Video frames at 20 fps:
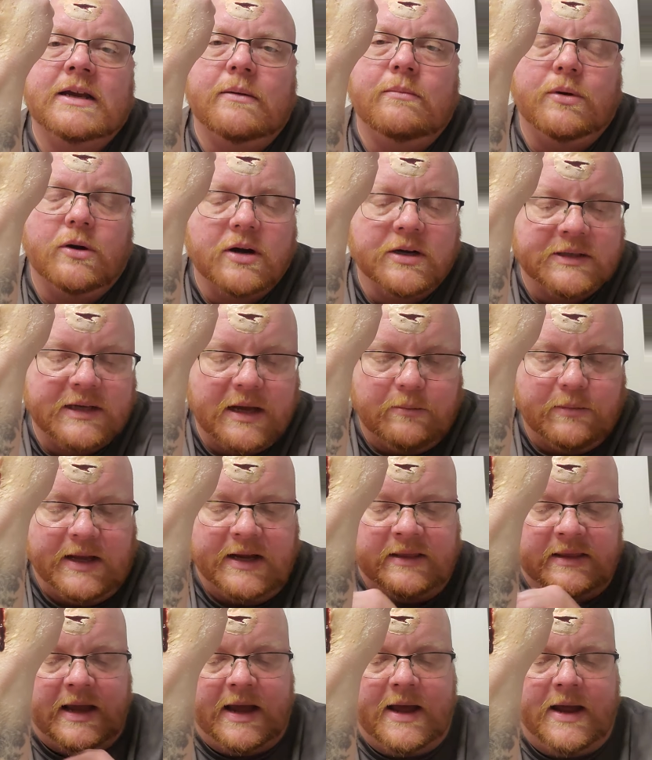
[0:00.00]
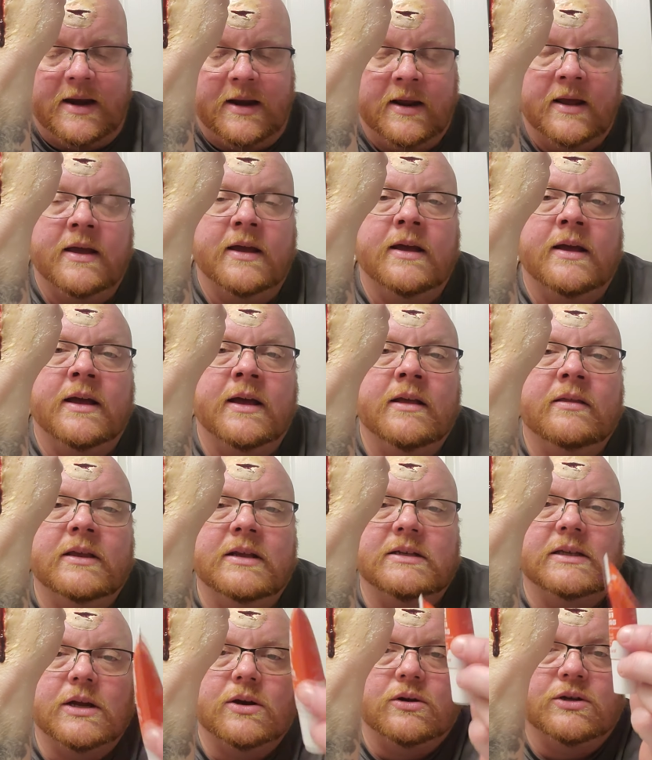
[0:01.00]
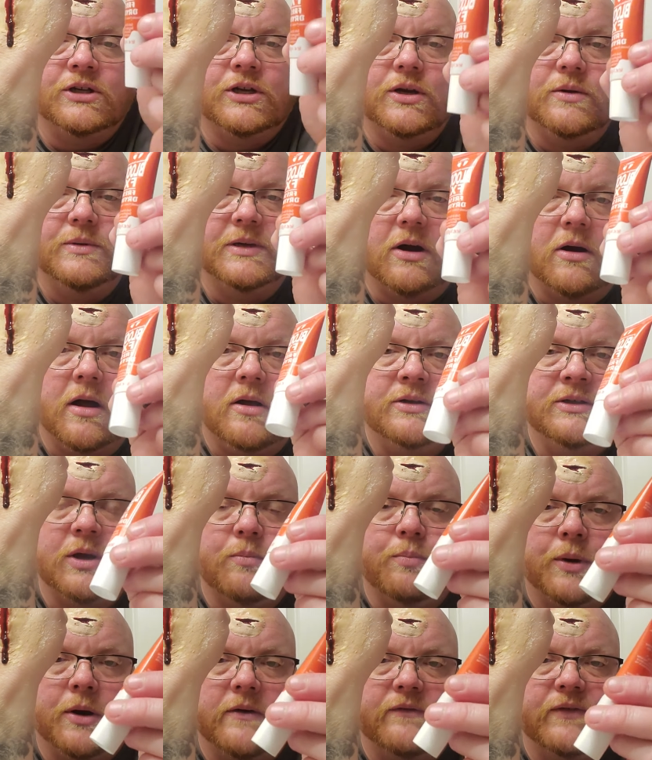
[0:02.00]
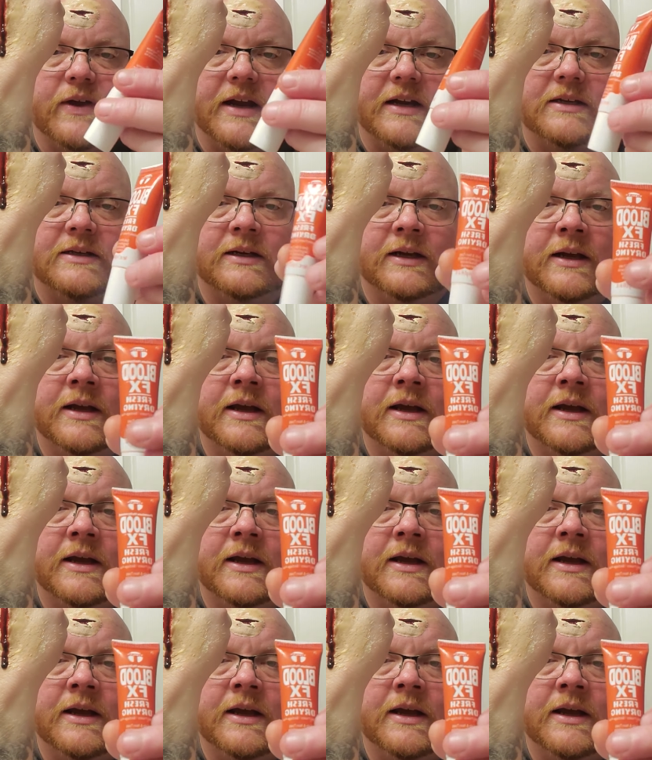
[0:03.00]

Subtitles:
number or something like that, these little tubes are also perfect